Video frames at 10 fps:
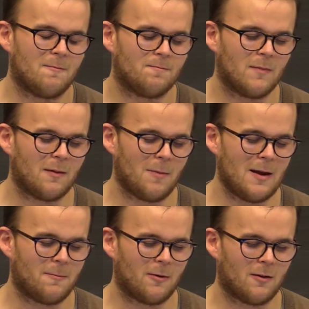this
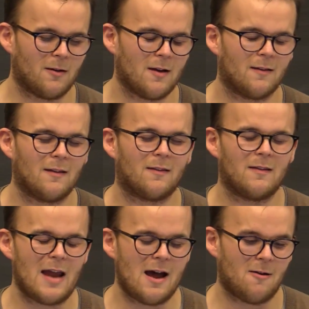paper, as it's
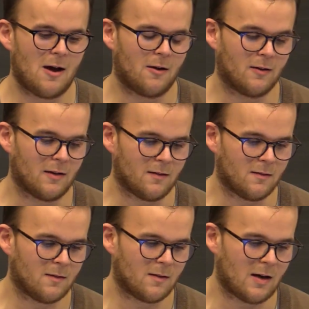now out in